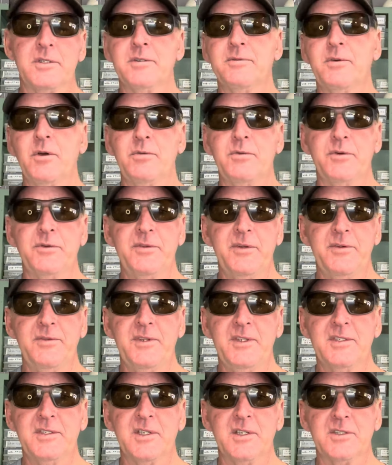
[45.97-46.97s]
of over
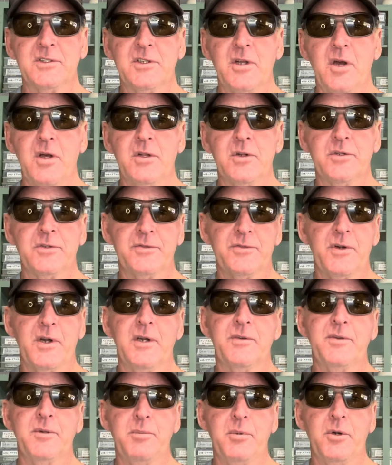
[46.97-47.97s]
$56 for
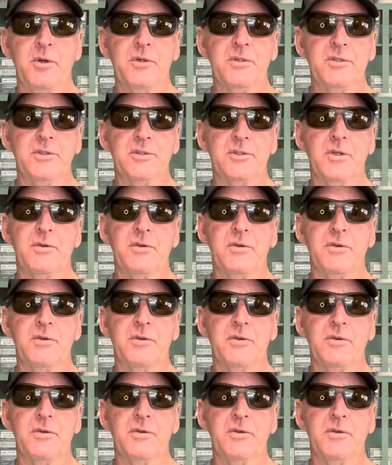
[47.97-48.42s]
every purchase